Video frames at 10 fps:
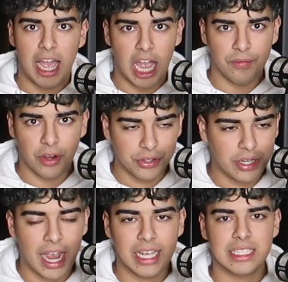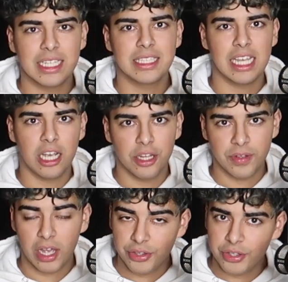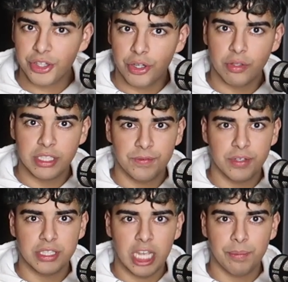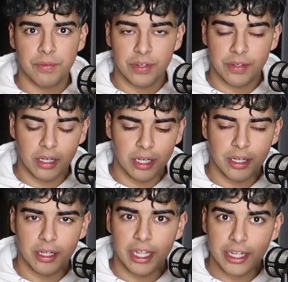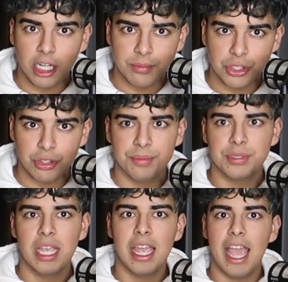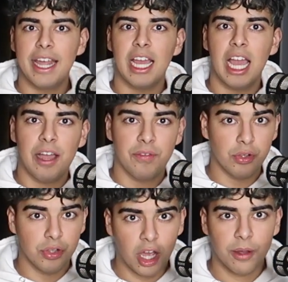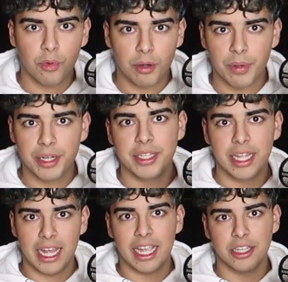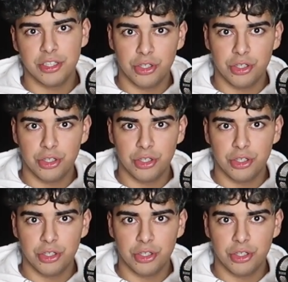I have other assets. I have other, you know, different type of in, uh, income streams, and I have a lot more money that I could, you